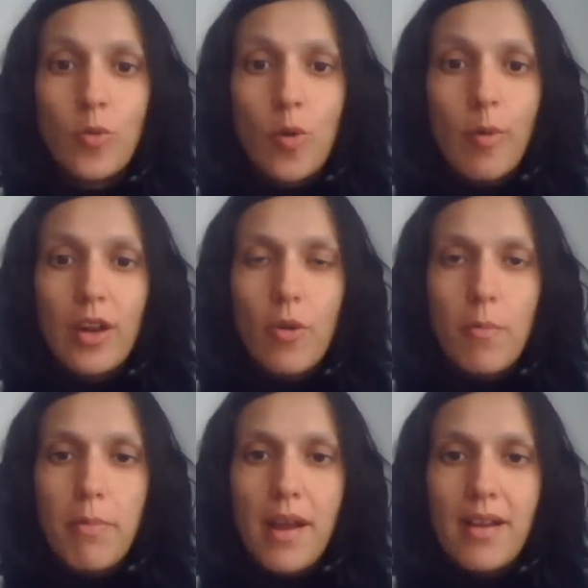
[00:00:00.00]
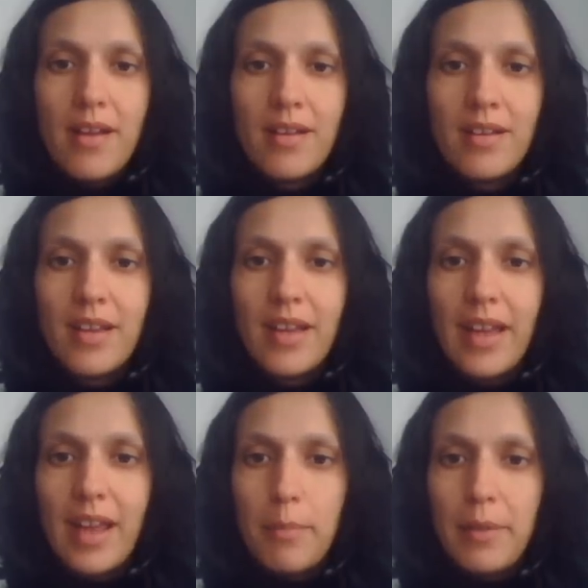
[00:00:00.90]
we will compare
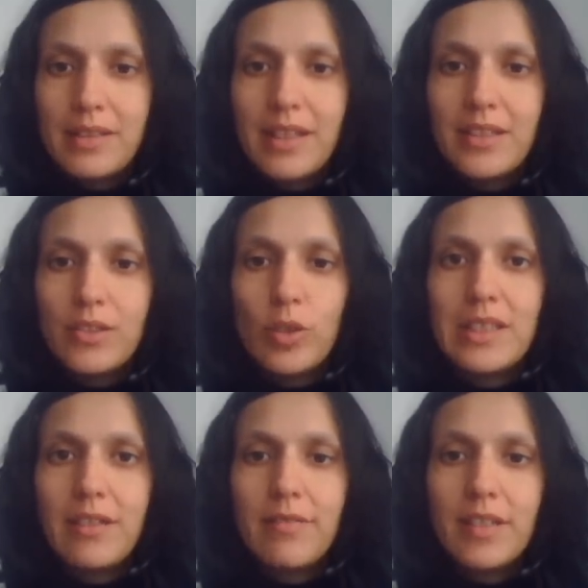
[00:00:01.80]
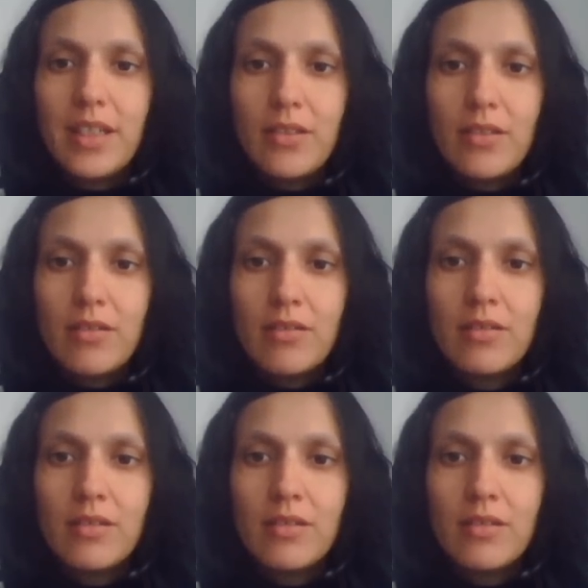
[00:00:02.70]
el pretérito indefinido